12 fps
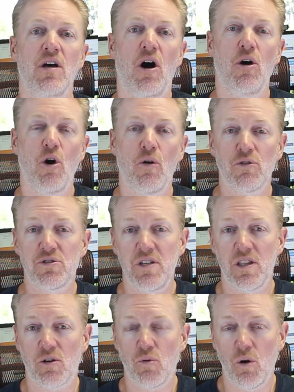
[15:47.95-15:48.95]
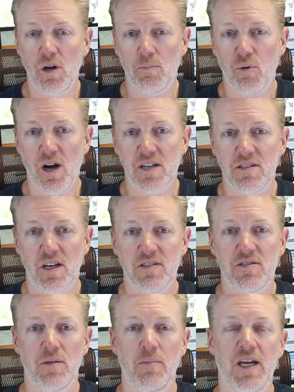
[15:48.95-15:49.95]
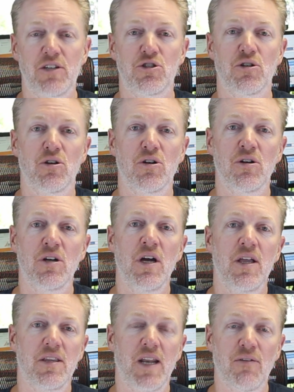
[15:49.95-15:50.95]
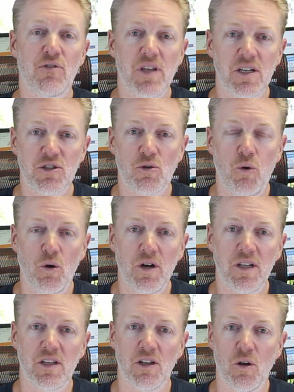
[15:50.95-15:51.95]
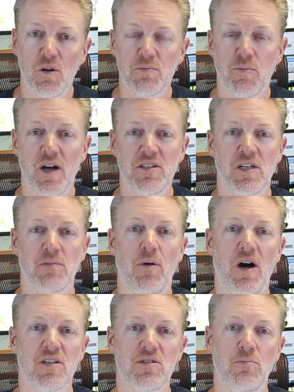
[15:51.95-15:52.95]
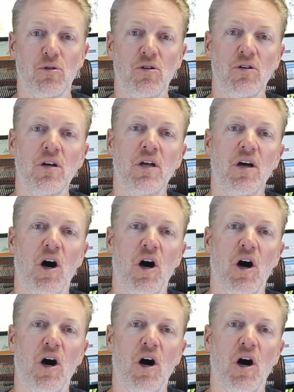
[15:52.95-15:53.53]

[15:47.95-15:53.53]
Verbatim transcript: I'll oversee the quoting process to make sure that everything's quoted at the lowest pricing possible.